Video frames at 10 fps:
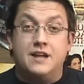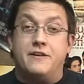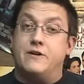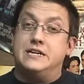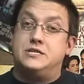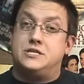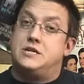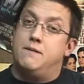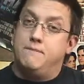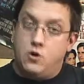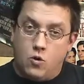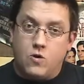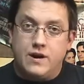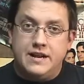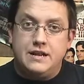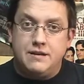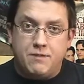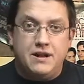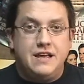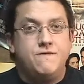There is some gore in it,
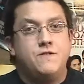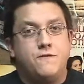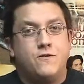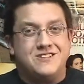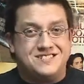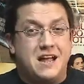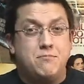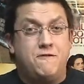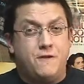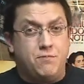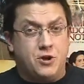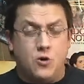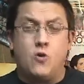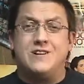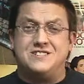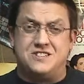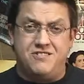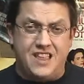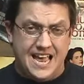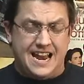but even for a zombie film, the gore is
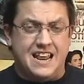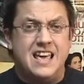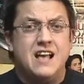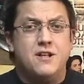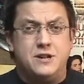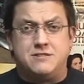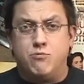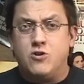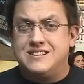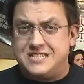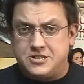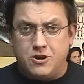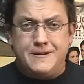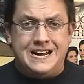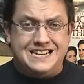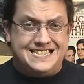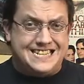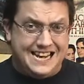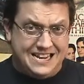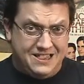light. It's more disturbing on a
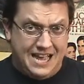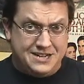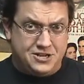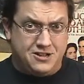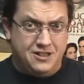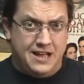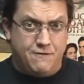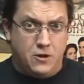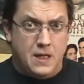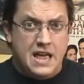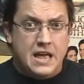psychological level.